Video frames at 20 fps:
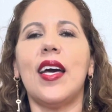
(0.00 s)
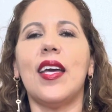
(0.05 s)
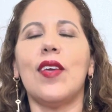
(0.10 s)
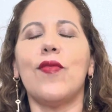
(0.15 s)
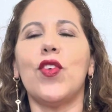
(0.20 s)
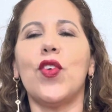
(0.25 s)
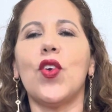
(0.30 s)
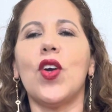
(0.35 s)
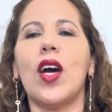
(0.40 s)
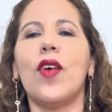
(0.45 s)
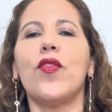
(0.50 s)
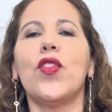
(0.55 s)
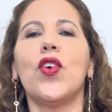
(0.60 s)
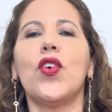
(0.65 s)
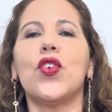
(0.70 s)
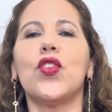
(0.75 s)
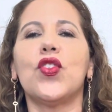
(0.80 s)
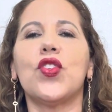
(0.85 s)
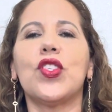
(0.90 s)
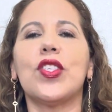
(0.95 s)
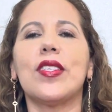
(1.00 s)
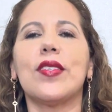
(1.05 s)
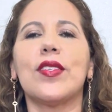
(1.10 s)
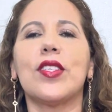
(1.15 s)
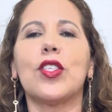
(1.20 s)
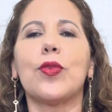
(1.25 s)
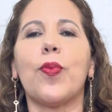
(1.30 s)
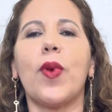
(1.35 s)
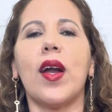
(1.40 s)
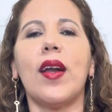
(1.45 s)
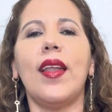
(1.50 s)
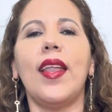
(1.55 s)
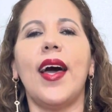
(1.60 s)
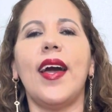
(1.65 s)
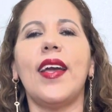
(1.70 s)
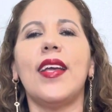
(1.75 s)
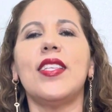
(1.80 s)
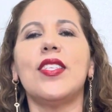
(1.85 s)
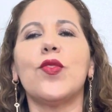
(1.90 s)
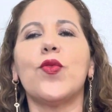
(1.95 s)
If you have those smart
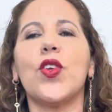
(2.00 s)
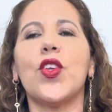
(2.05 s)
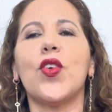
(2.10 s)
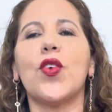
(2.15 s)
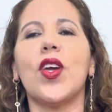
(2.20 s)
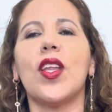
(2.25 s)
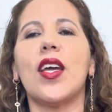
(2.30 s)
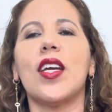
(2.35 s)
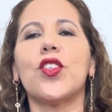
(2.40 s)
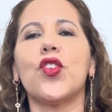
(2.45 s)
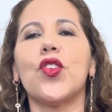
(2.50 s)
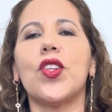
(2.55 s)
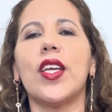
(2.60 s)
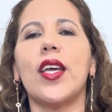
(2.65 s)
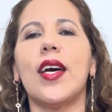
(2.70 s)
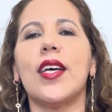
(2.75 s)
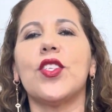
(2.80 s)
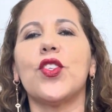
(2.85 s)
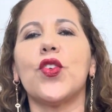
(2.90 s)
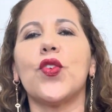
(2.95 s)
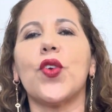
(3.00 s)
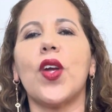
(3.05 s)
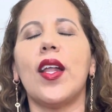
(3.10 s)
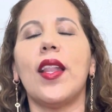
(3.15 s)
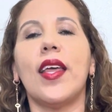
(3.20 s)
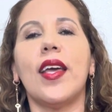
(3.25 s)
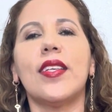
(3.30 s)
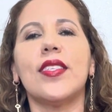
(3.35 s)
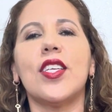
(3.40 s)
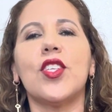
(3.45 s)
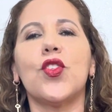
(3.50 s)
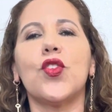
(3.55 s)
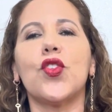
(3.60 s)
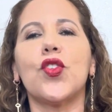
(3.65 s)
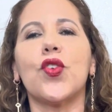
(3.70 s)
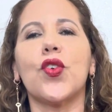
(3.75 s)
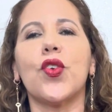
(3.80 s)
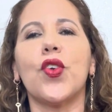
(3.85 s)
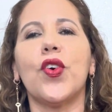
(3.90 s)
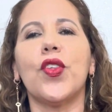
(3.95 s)
lights where you can actually ask your Alexa to
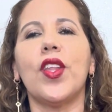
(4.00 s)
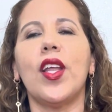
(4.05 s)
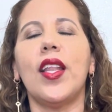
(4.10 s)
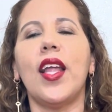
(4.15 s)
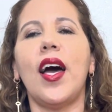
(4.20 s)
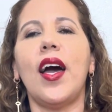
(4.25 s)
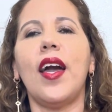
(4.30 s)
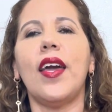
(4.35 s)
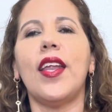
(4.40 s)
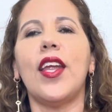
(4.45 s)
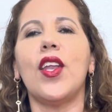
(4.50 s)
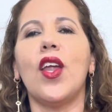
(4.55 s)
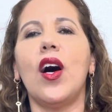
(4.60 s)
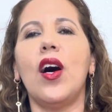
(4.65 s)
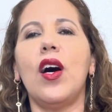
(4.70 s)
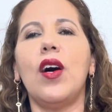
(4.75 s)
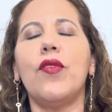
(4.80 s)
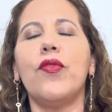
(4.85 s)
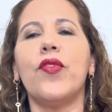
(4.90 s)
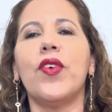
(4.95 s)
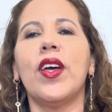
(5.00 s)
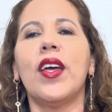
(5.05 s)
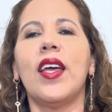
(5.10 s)
turn on the light and off.